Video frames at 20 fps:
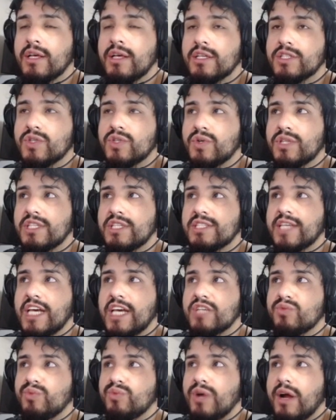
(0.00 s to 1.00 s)
So in this
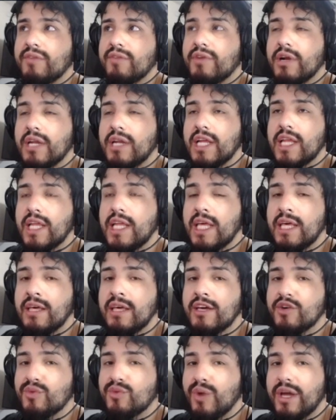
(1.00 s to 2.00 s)
case, we have our Lily
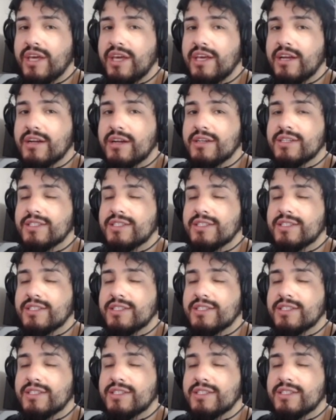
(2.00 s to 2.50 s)
right here.